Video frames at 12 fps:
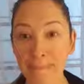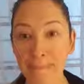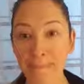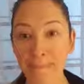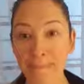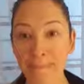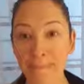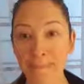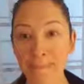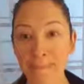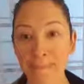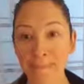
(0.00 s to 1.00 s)

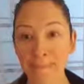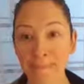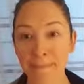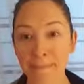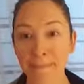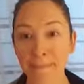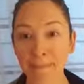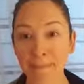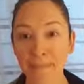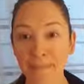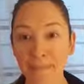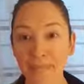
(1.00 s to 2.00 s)

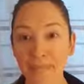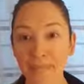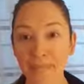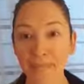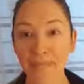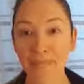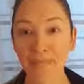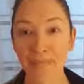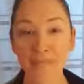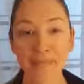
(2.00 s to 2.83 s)
Nobody speaks.